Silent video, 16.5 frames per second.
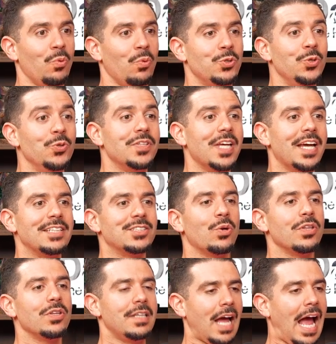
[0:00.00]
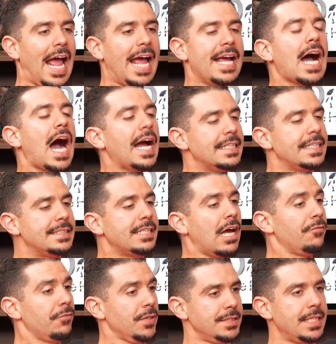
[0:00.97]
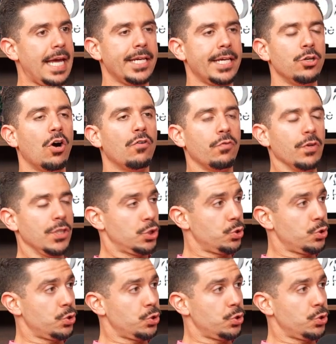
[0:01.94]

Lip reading: 2 things. AI is definitely taking off where the